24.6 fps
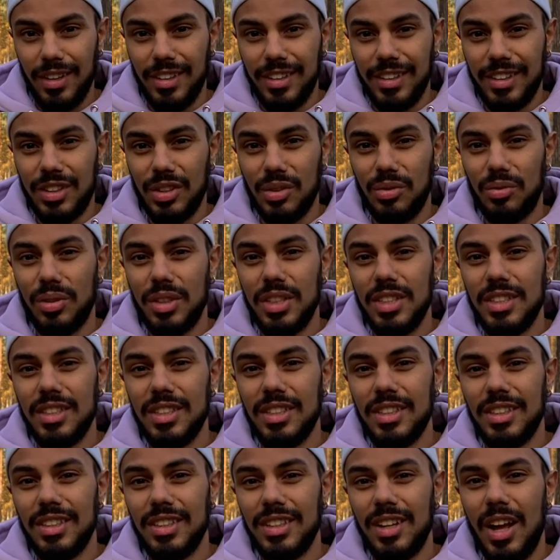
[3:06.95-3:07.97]
The
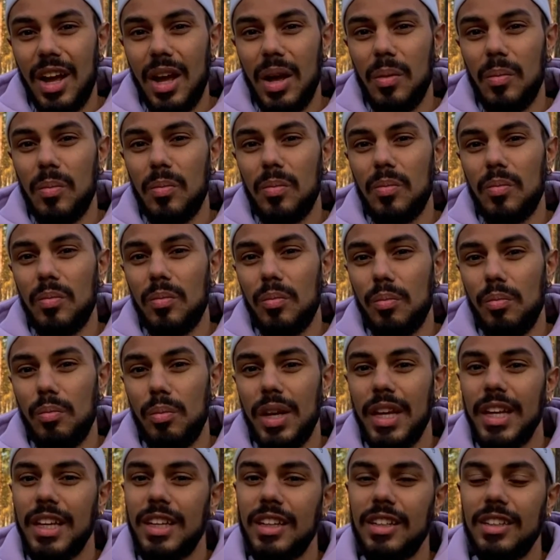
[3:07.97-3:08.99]
reason I'm
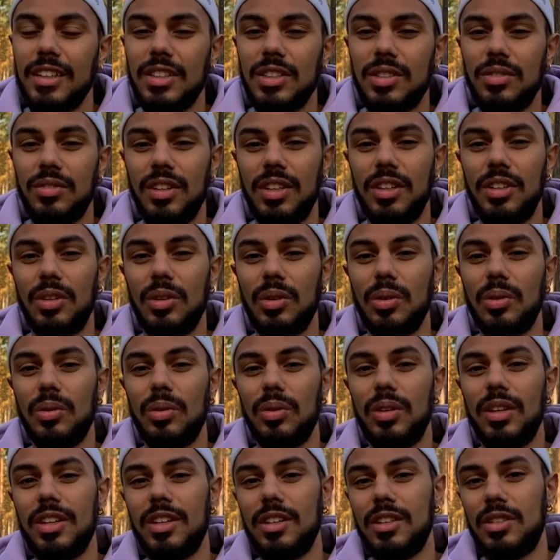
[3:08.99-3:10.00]
making this video
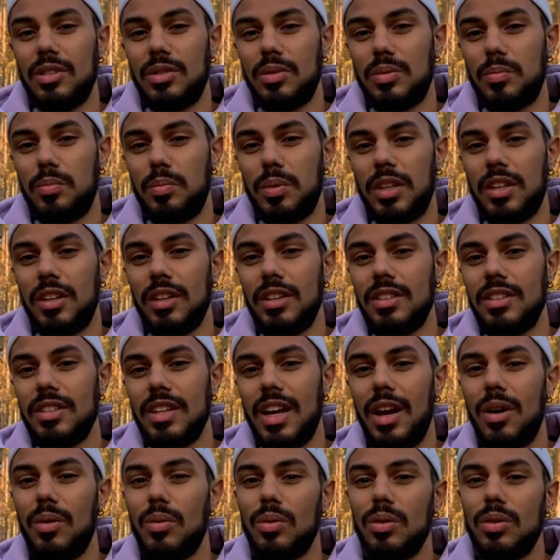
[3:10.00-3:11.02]
is because I
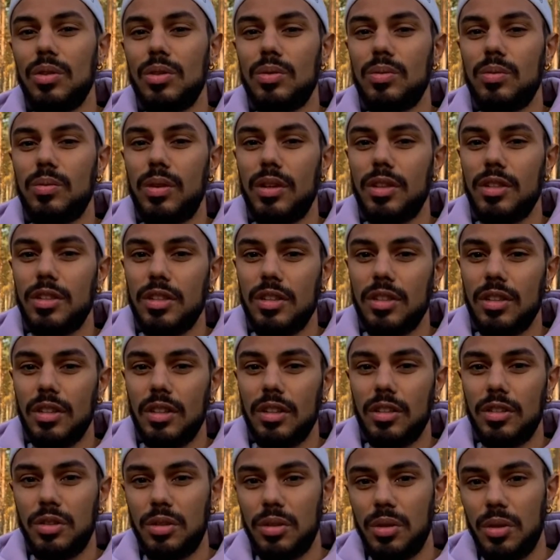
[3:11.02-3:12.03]
was watching a
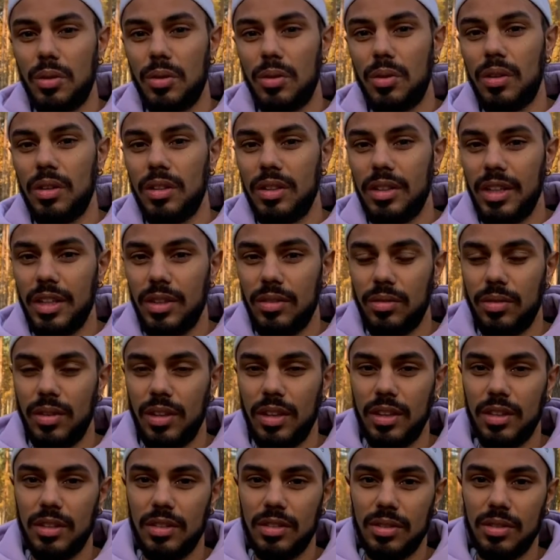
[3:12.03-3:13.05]
show on
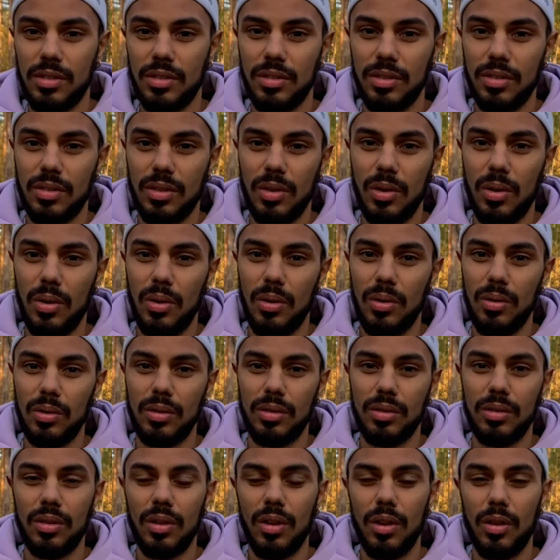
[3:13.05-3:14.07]
Netflix called
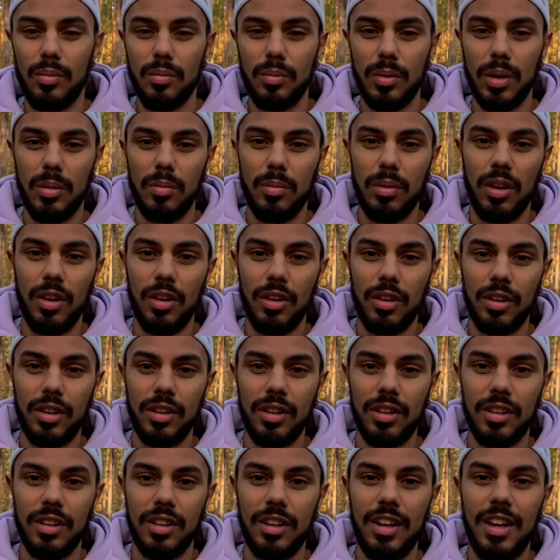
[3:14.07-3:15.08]
On My Block,
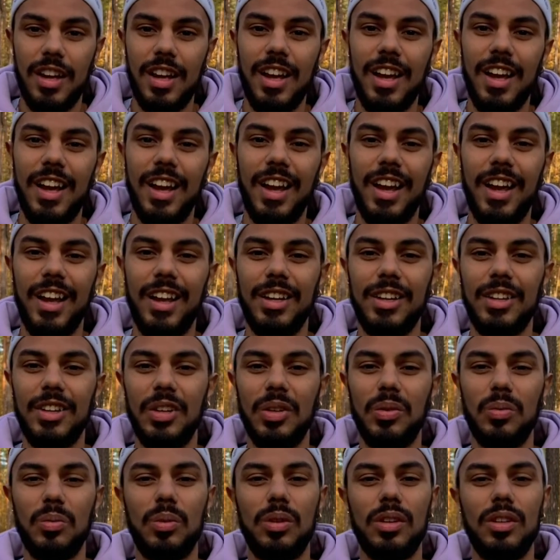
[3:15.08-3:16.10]
and
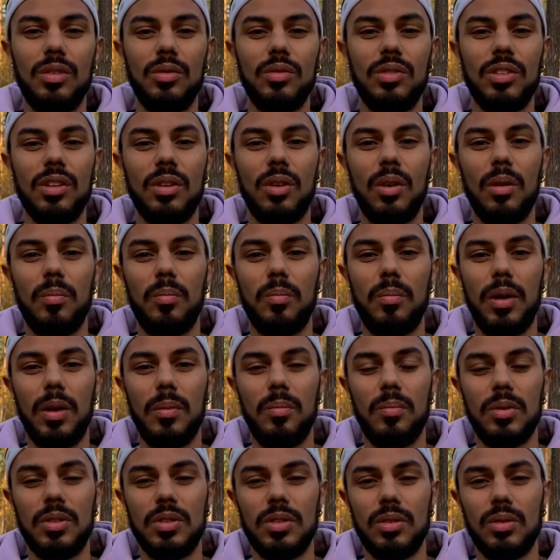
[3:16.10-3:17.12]
in one of the
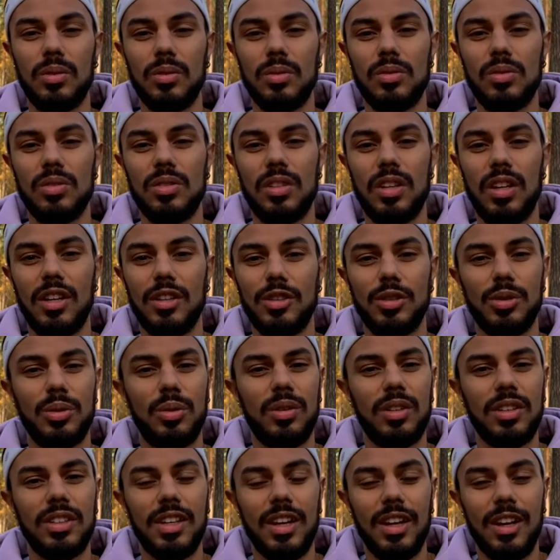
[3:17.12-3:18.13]
episodes a
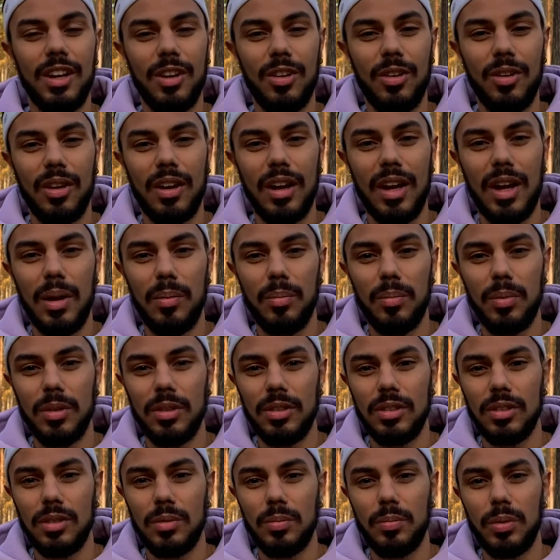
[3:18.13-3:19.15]
short dialogue
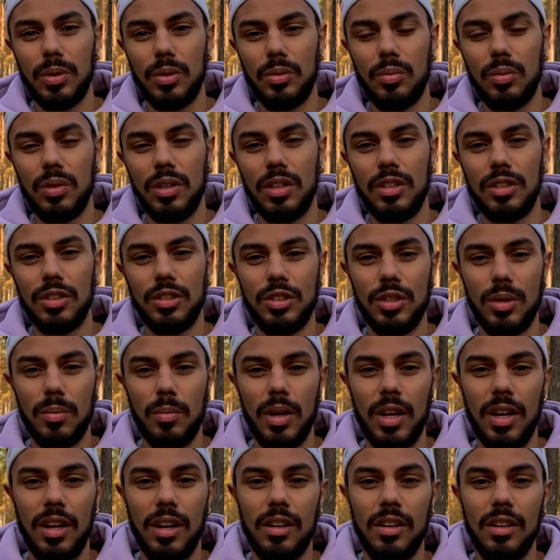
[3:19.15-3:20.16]
happened between
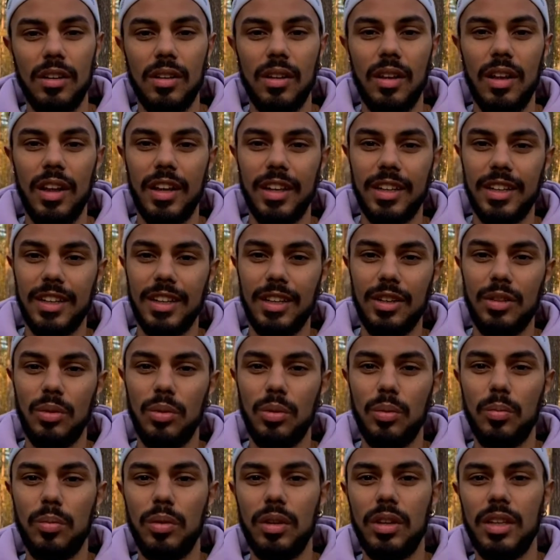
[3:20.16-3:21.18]
Jamal, a kid who
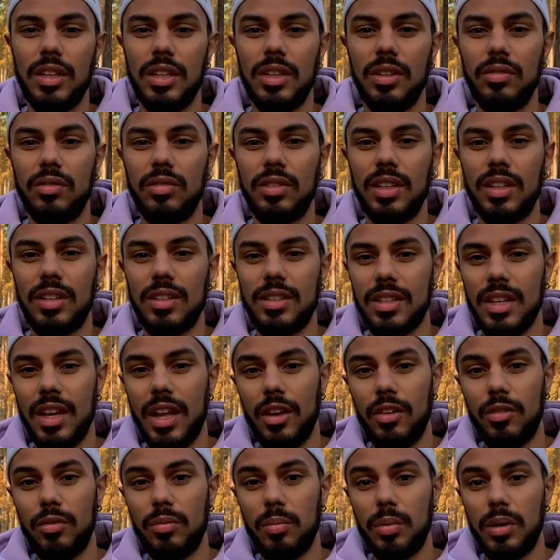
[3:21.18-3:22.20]
believed his
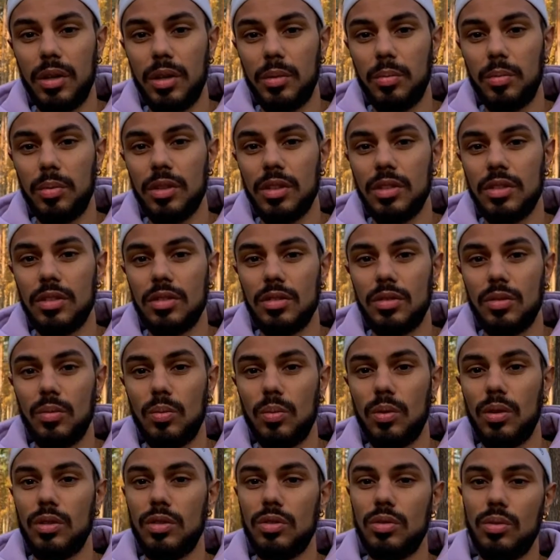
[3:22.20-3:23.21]
life purpose
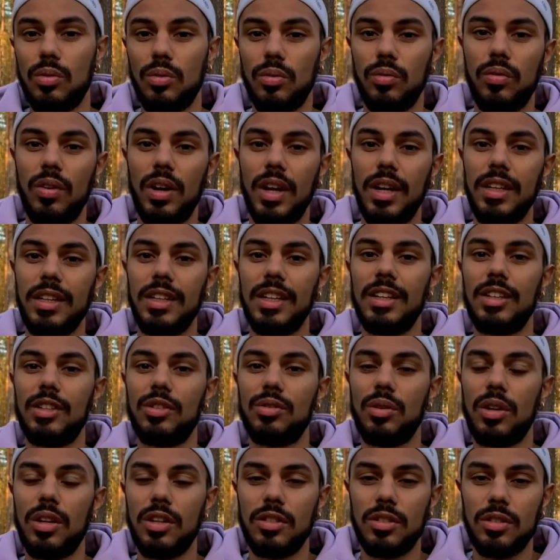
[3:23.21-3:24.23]
was to find a
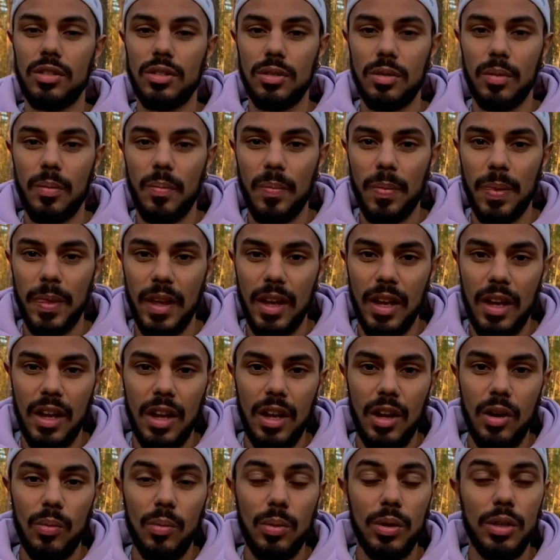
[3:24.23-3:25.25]
treasure
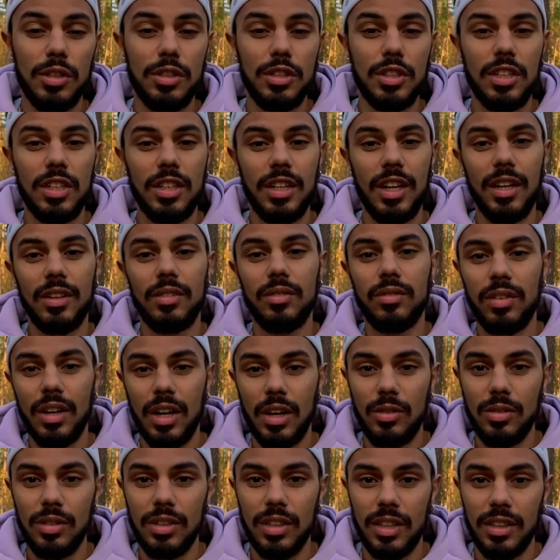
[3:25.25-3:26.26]
which he had
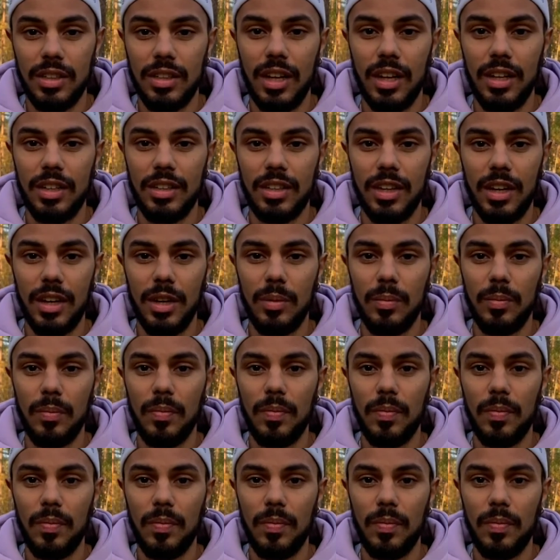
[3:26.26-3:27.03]
found at that time,